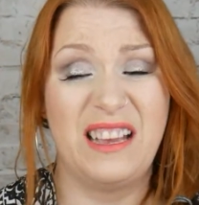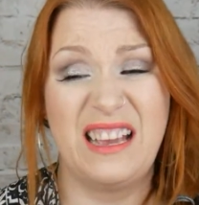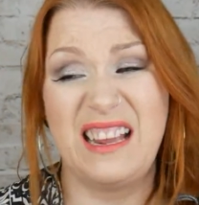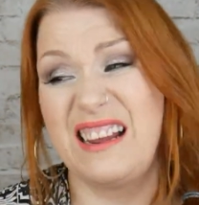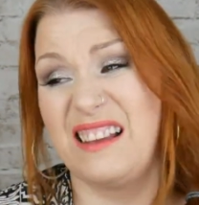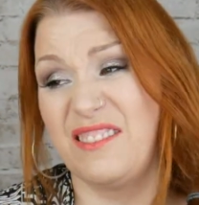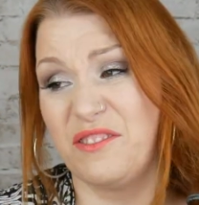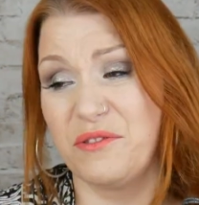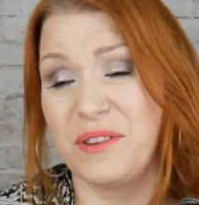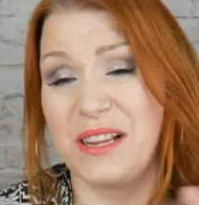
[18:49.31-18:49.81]

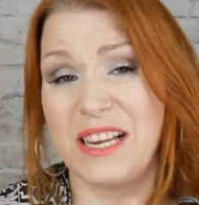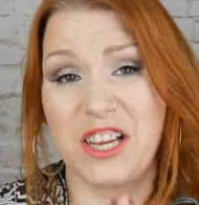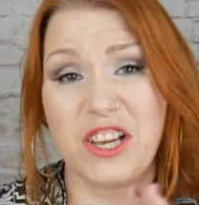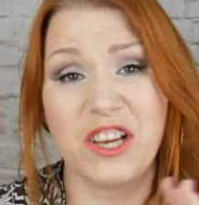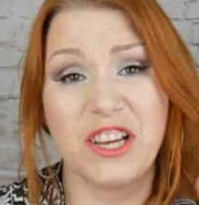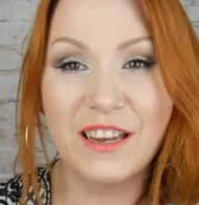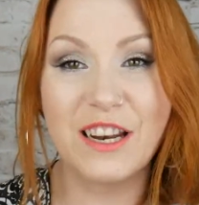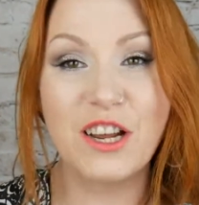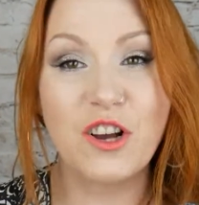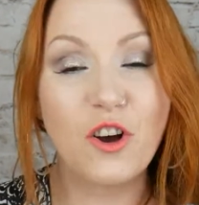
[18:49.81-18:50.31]
It is really
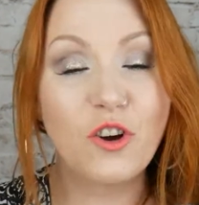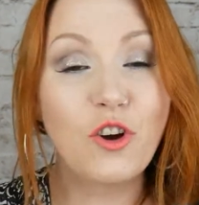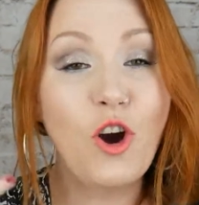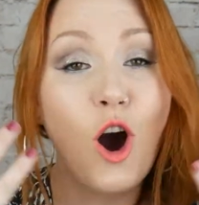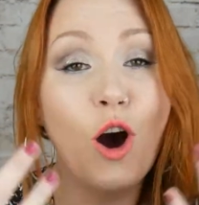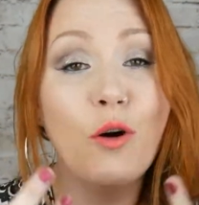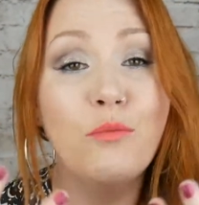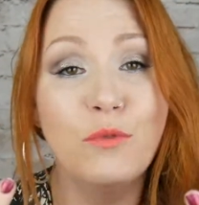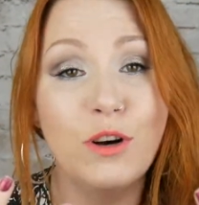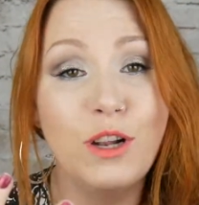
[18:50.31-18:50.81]
good. And I've got
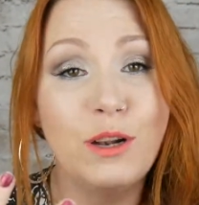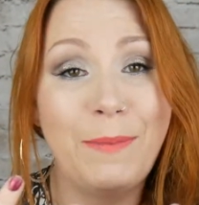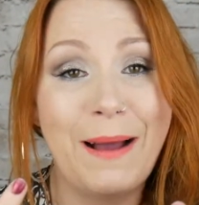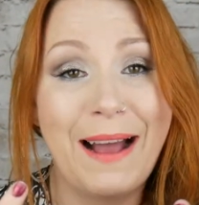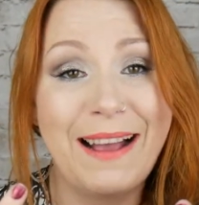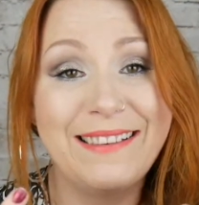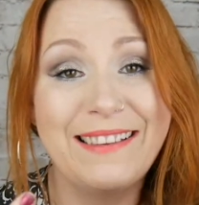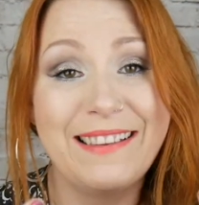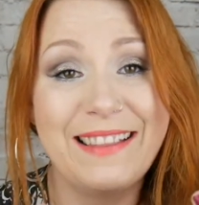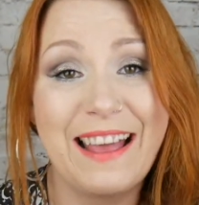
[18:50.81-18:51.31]
cotton wool
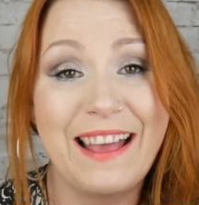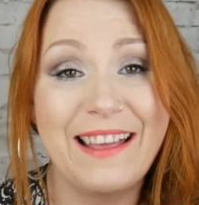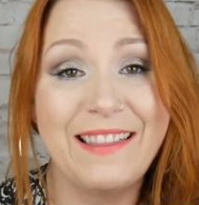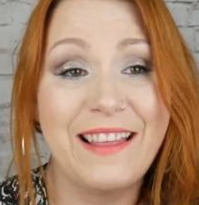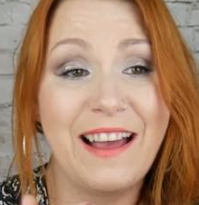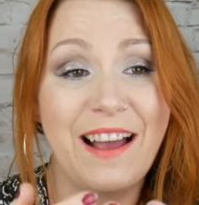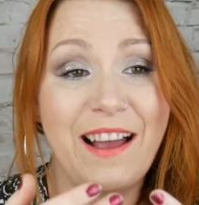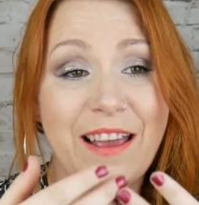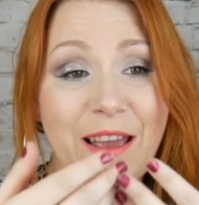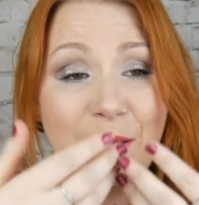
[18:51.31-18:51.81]
pads then
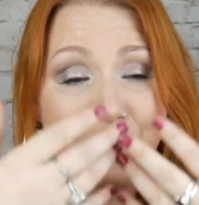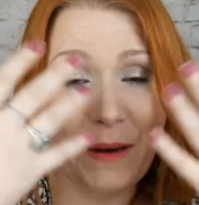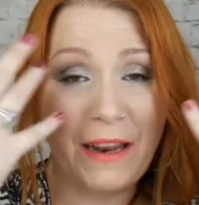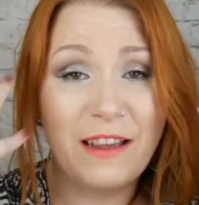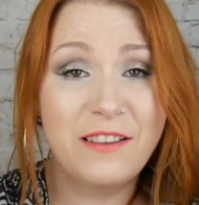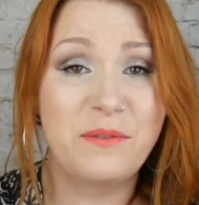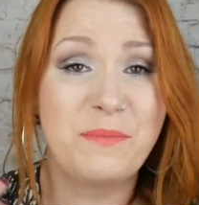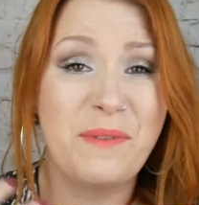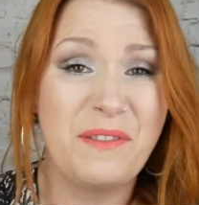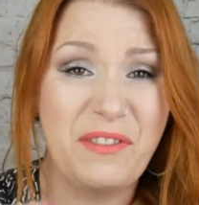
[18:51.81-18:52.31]
that I
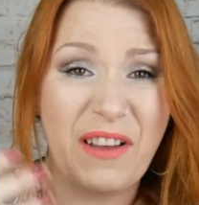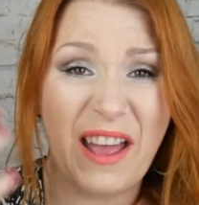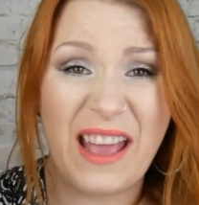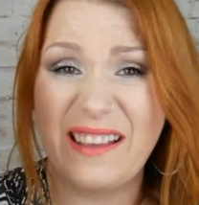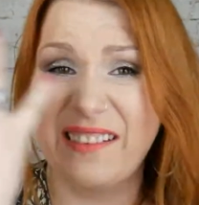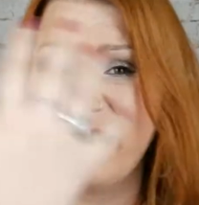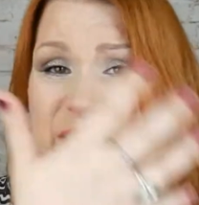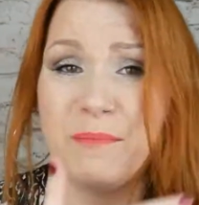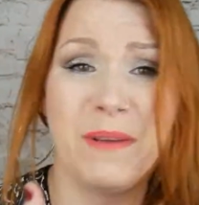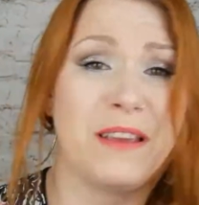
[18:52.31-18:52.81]
apply to my
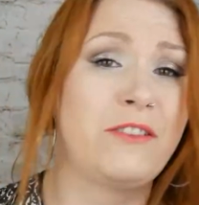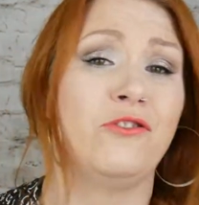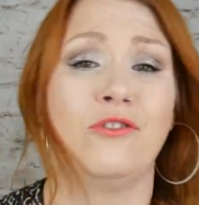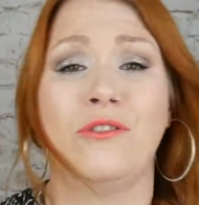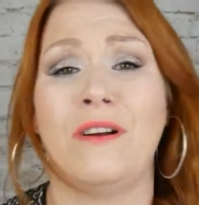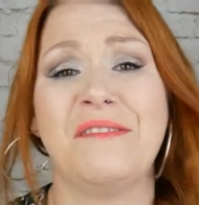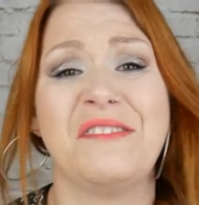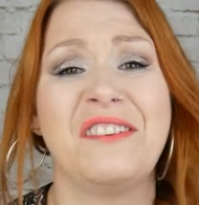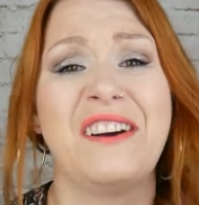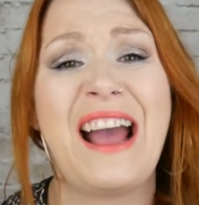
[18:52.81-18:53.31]
face and make
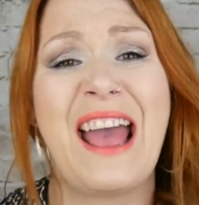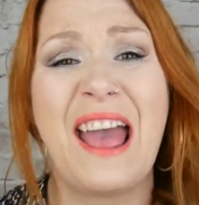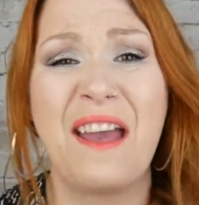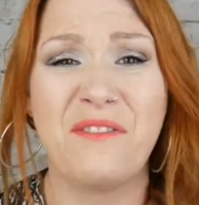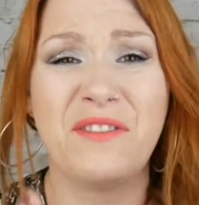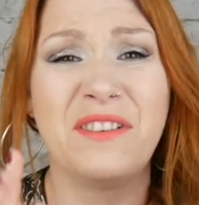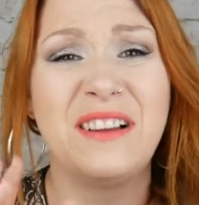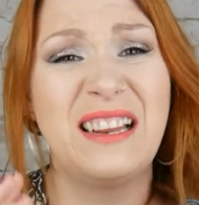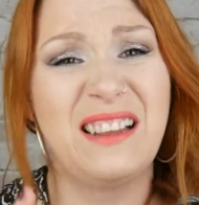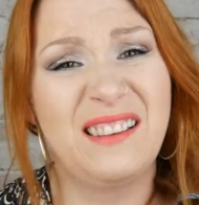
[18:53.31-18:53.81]
sure I've got
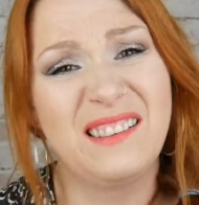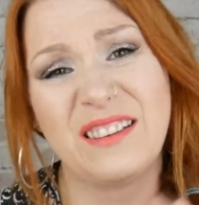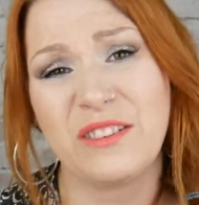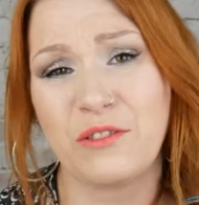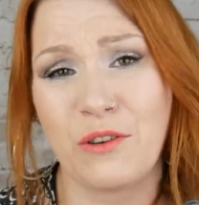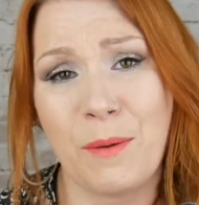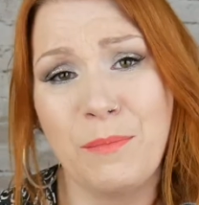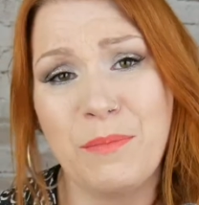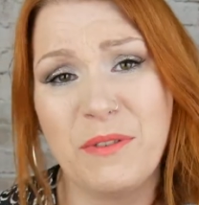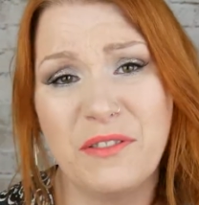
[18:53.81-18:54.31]
every little
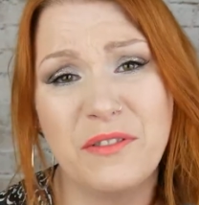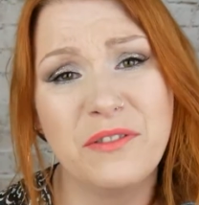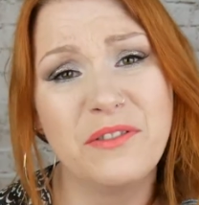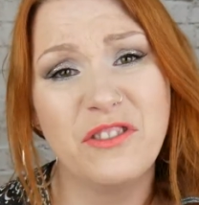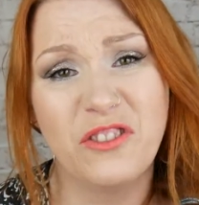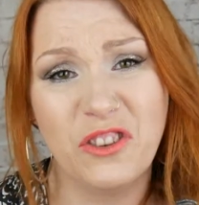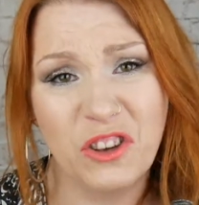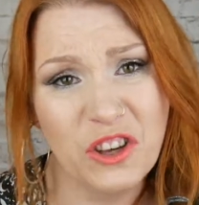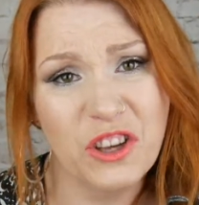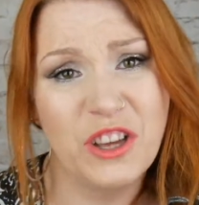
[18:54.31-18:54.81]
scrap of
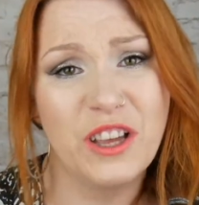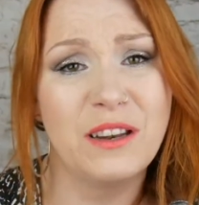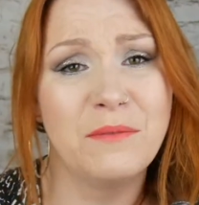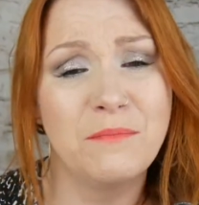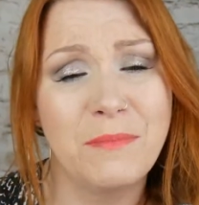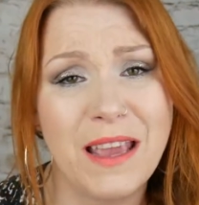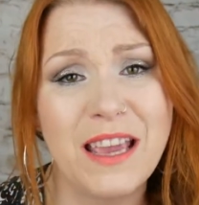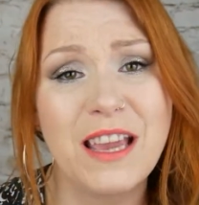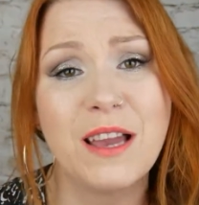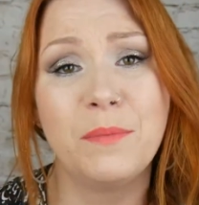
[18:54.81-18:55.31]
dirt
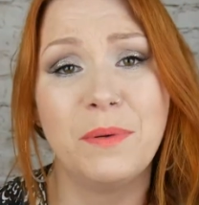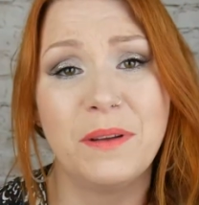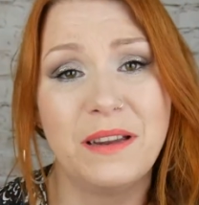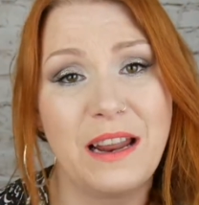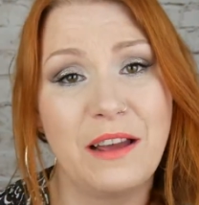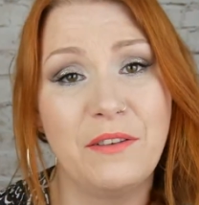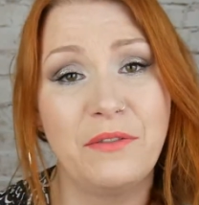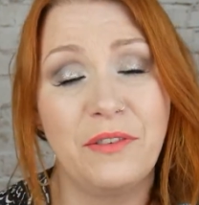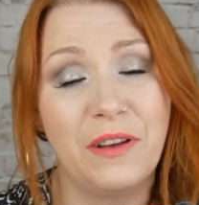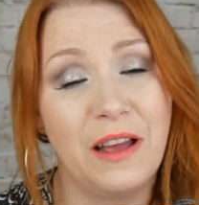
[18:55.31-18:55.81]
and makeup and
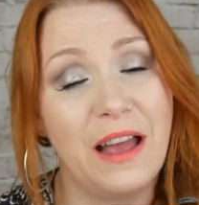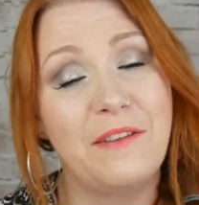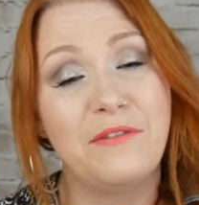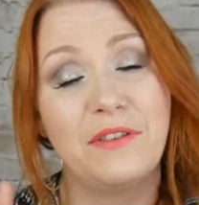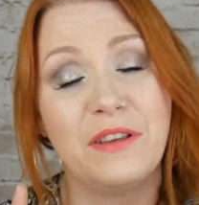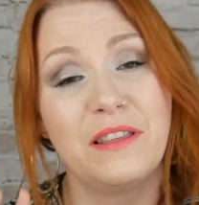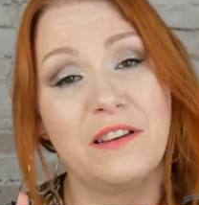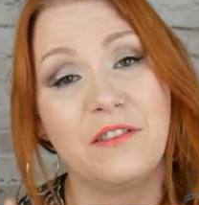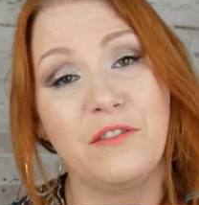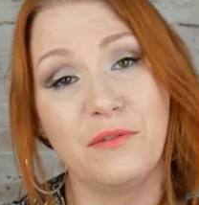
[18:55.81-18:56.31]

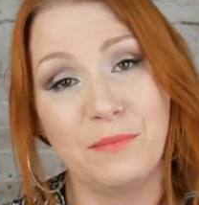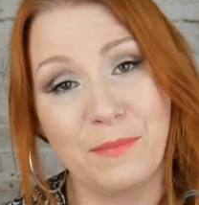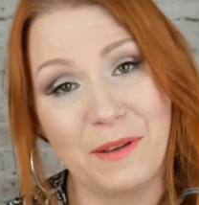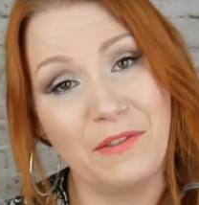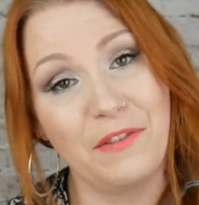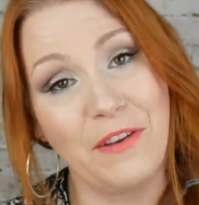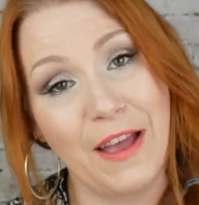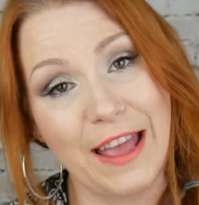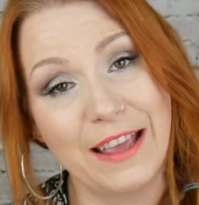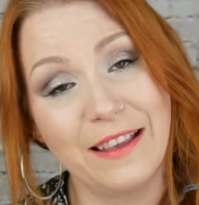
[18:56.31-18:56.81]
everything off my
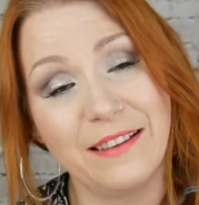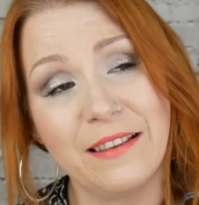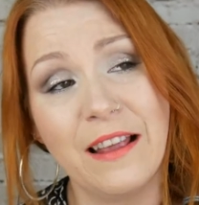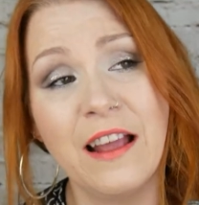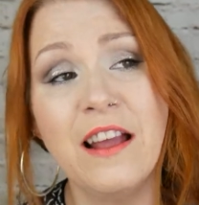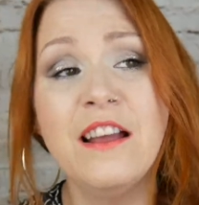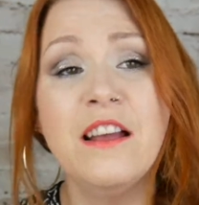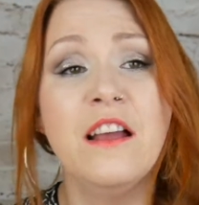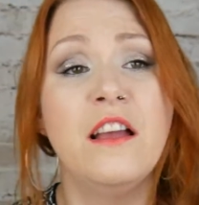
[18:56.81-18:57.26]
face.